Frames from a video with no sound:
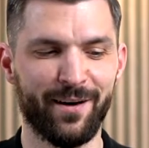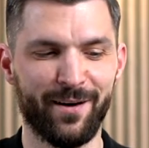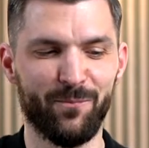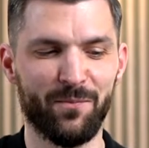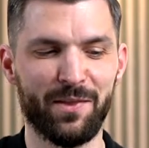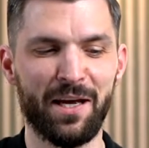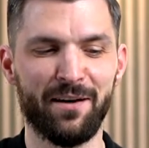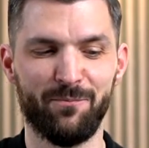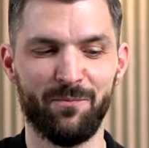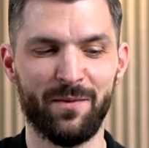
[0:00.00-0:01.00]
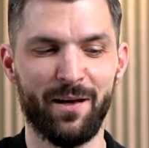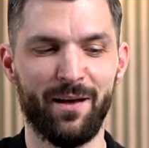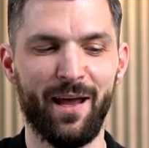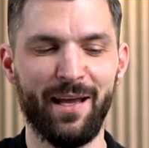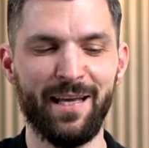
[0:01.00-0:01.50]
then
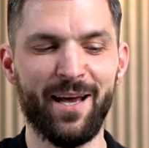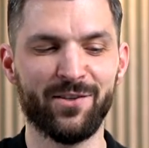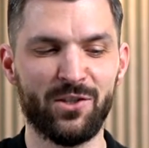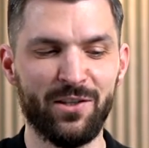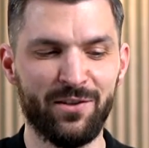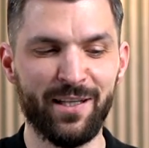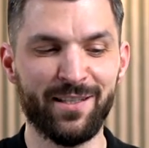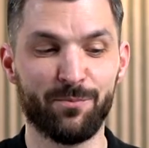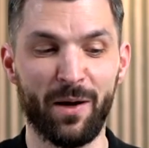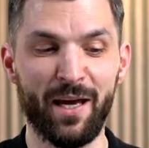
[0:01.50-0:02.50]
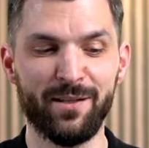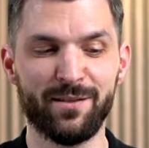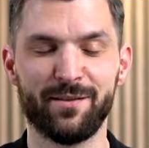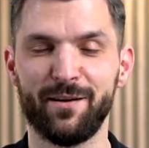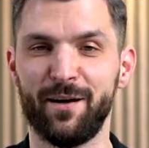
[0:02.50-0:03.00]
ESDT
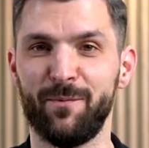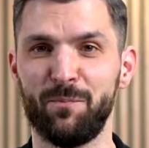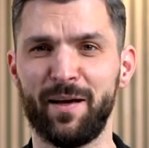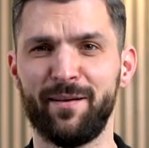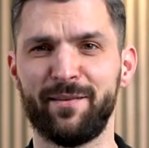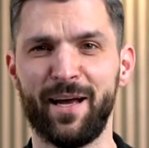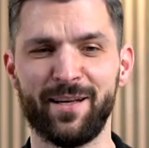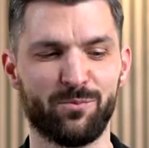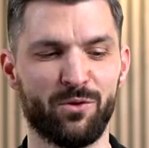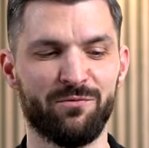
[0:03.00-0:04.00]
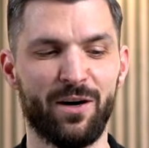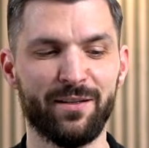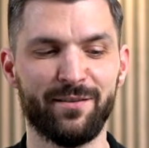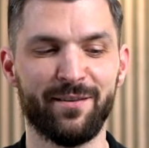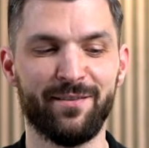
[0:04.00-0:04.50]
Space that has
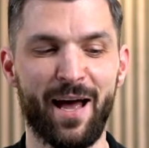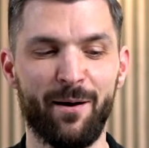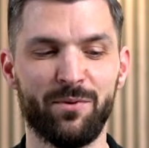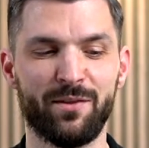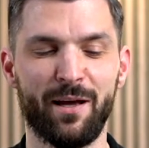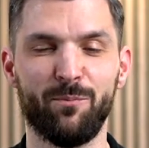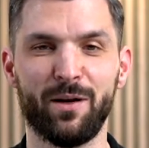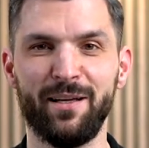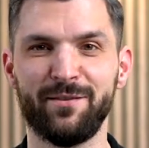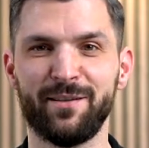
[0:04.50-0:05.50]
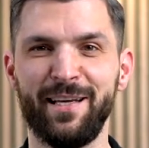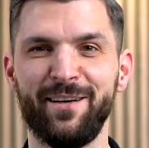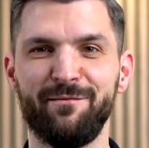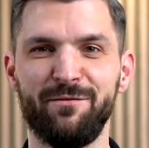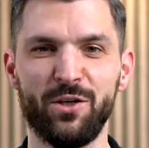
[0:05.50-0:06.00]
provided a DApp template
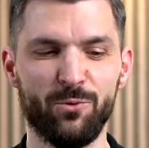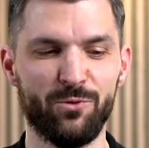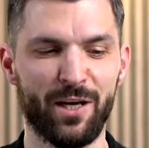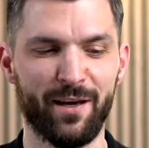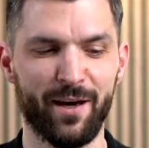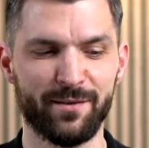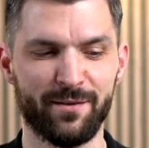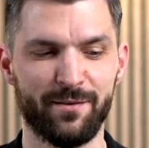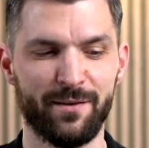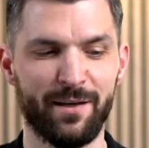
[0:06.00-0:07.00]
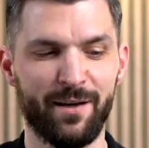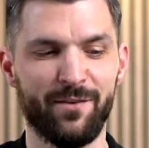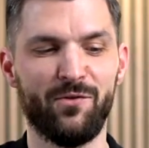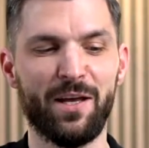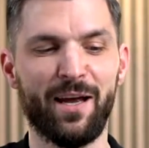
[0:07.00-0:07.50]
in Vue.js.
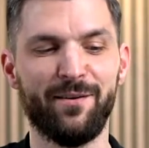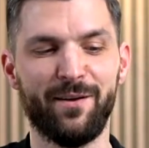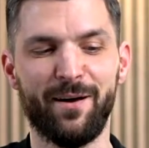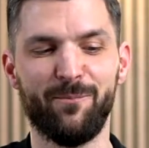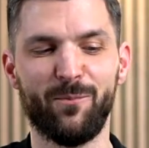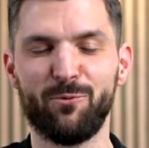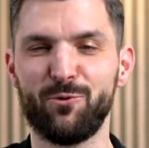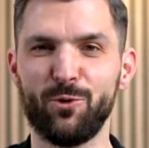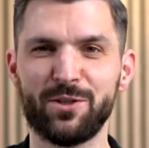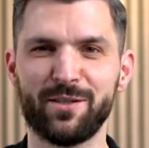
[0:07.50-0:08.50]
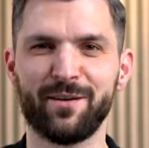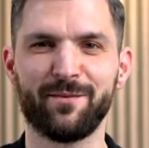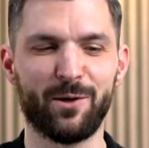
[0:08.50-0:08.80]
Then, of course, a